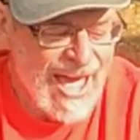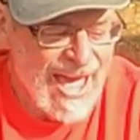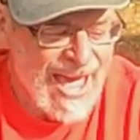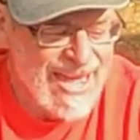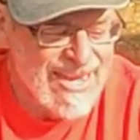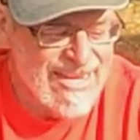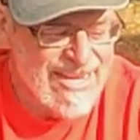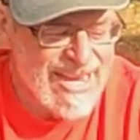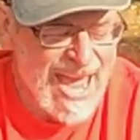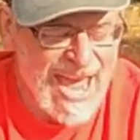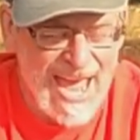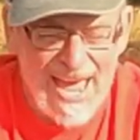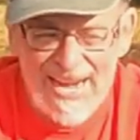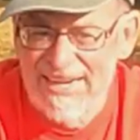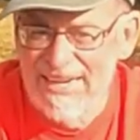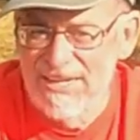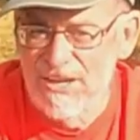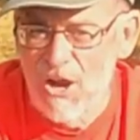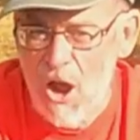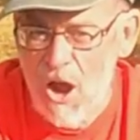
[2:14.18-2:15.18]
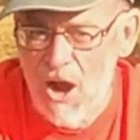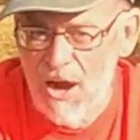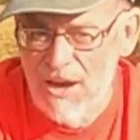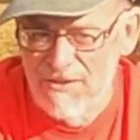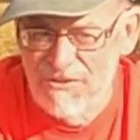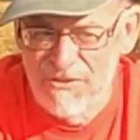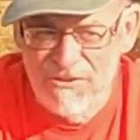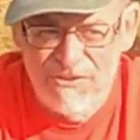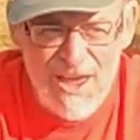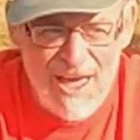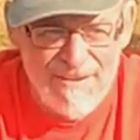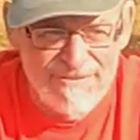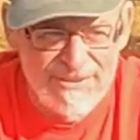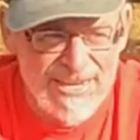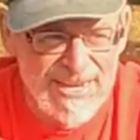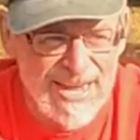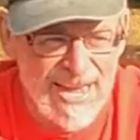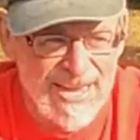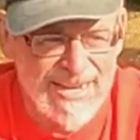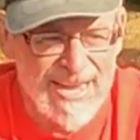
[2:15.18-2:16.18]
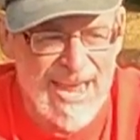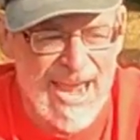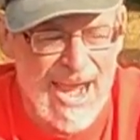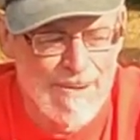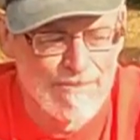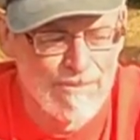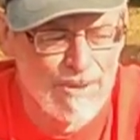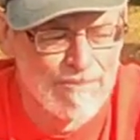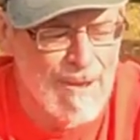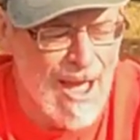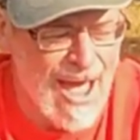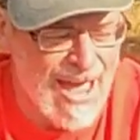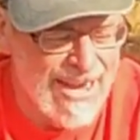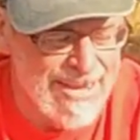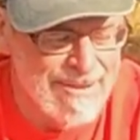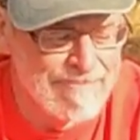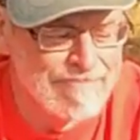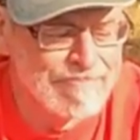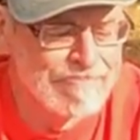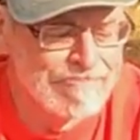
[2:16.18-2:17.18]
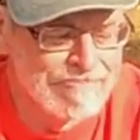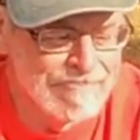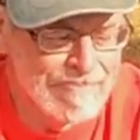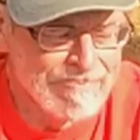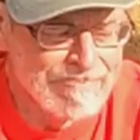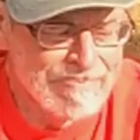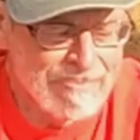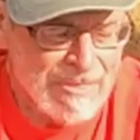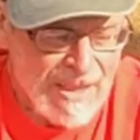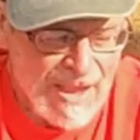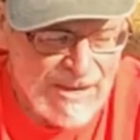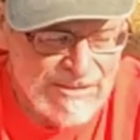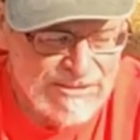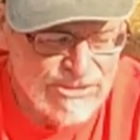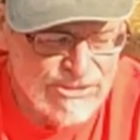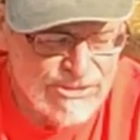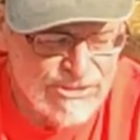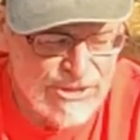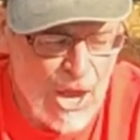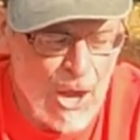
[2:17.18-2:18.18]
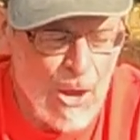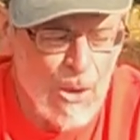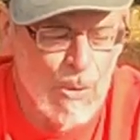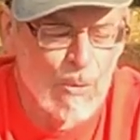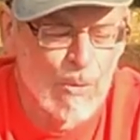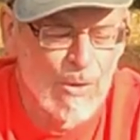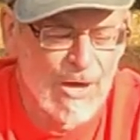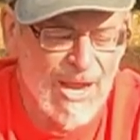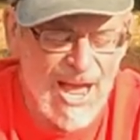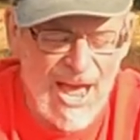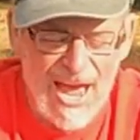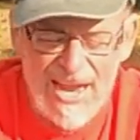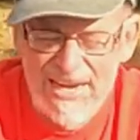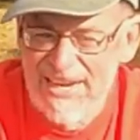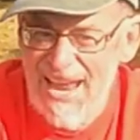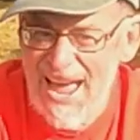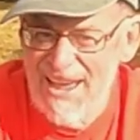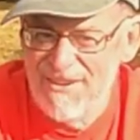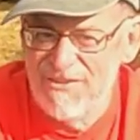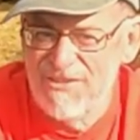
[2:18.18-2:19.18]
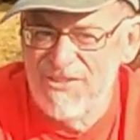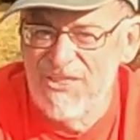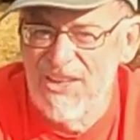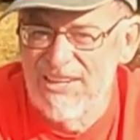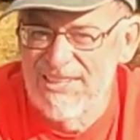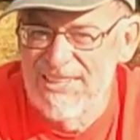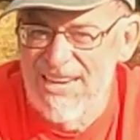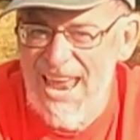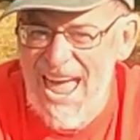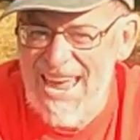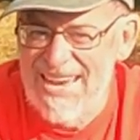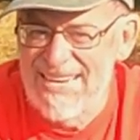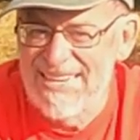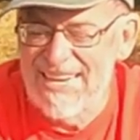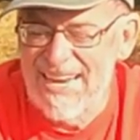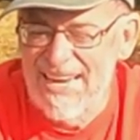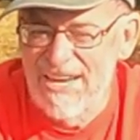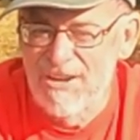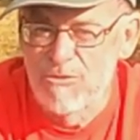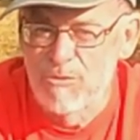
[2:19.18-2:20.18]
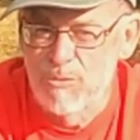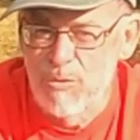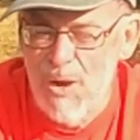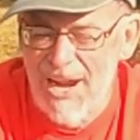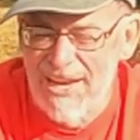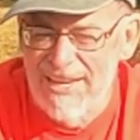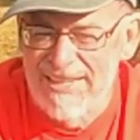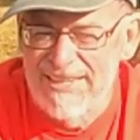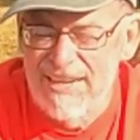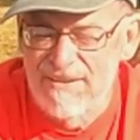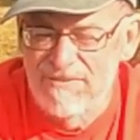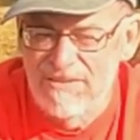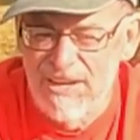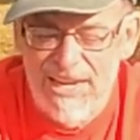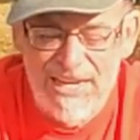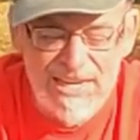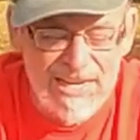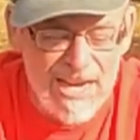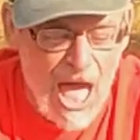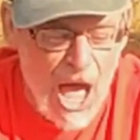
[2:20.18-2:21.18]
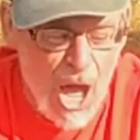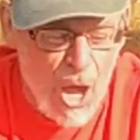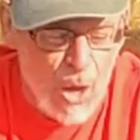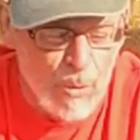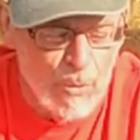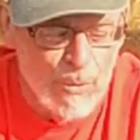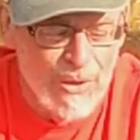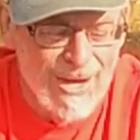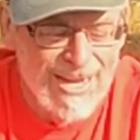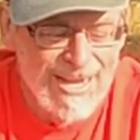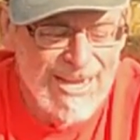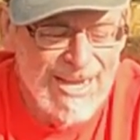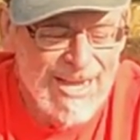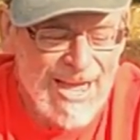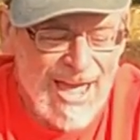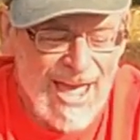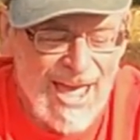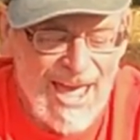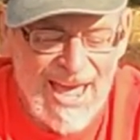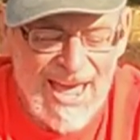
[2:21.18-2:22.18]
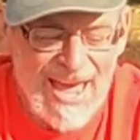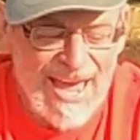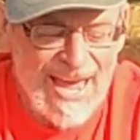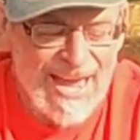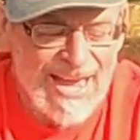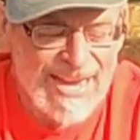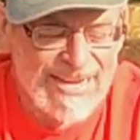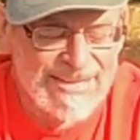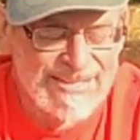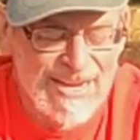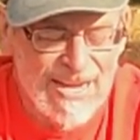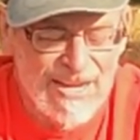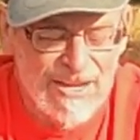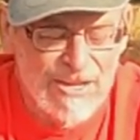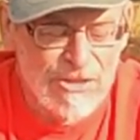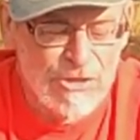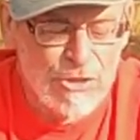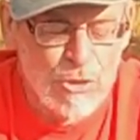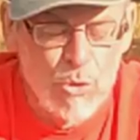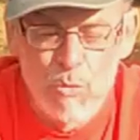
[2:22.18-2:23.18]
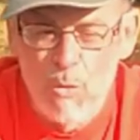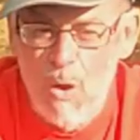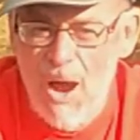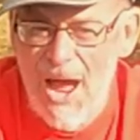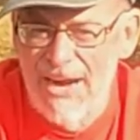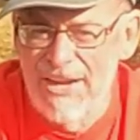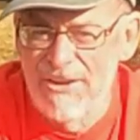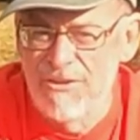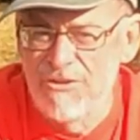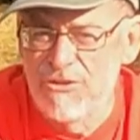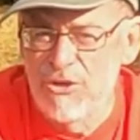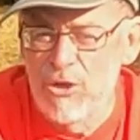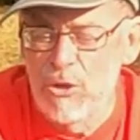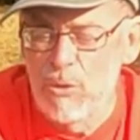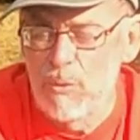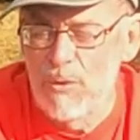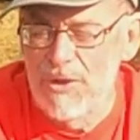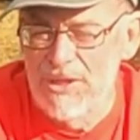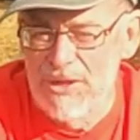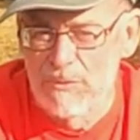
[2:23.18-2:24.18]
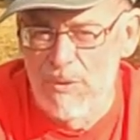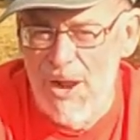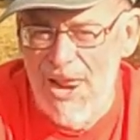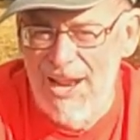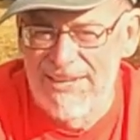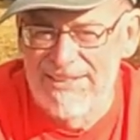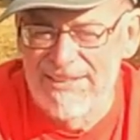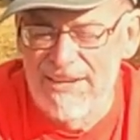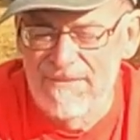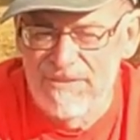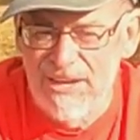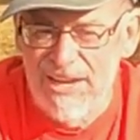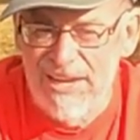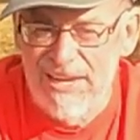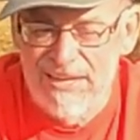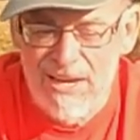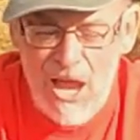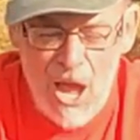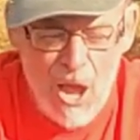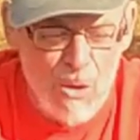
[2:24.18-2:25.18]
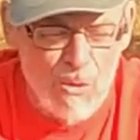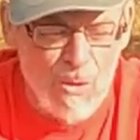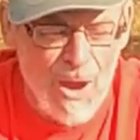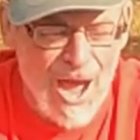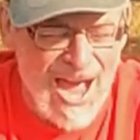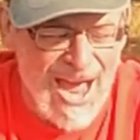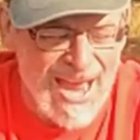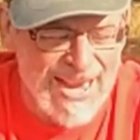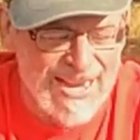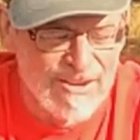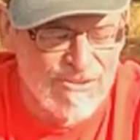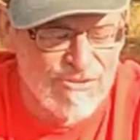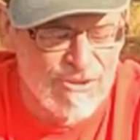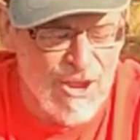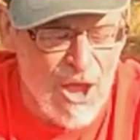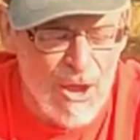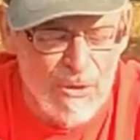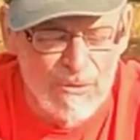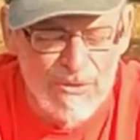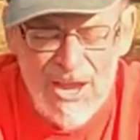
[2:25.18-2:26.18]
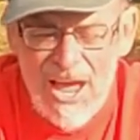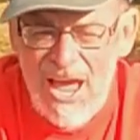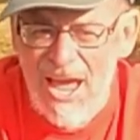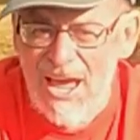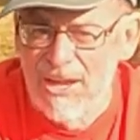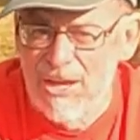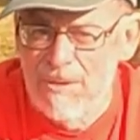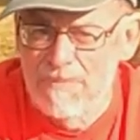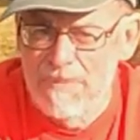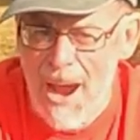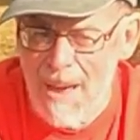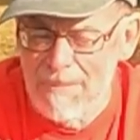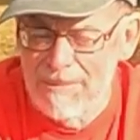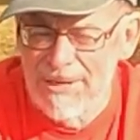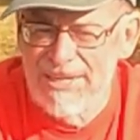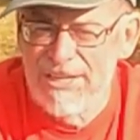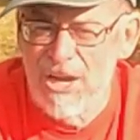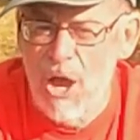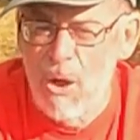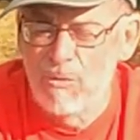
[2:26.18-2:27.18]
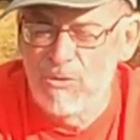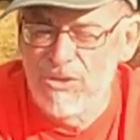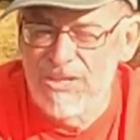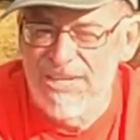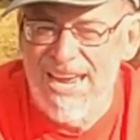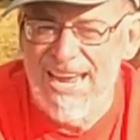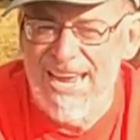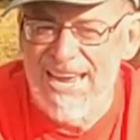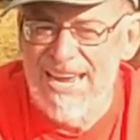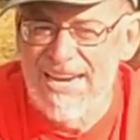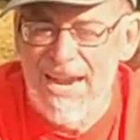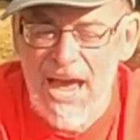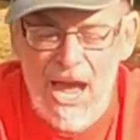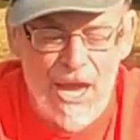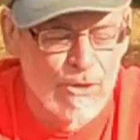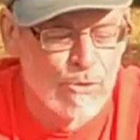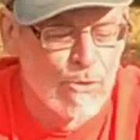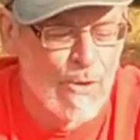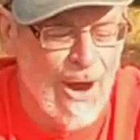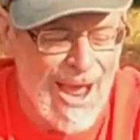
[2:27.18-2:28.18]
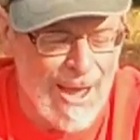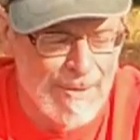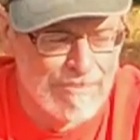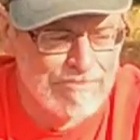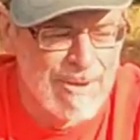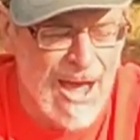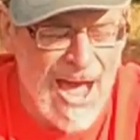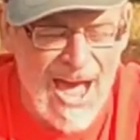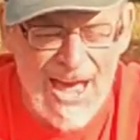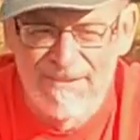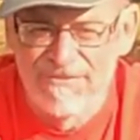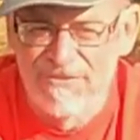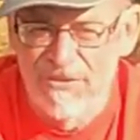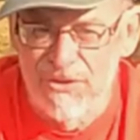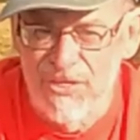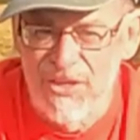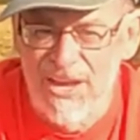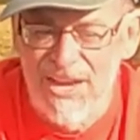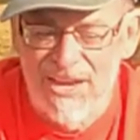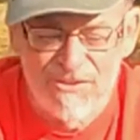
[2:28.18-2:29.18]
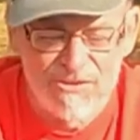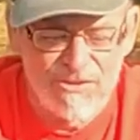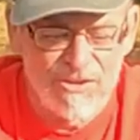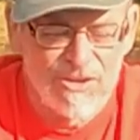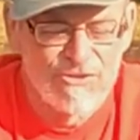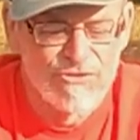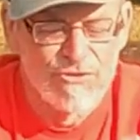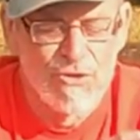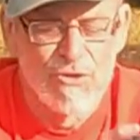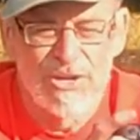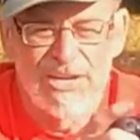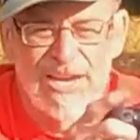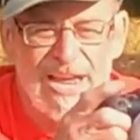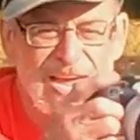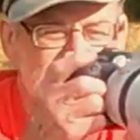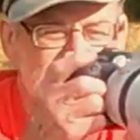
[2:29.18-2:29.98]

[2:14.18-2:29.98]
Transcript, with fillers: a Canon R7 camera body. So unless the light is relatively low, and you want to shoot with a relatively low ISO, you probably don't need a ground pod for this because you can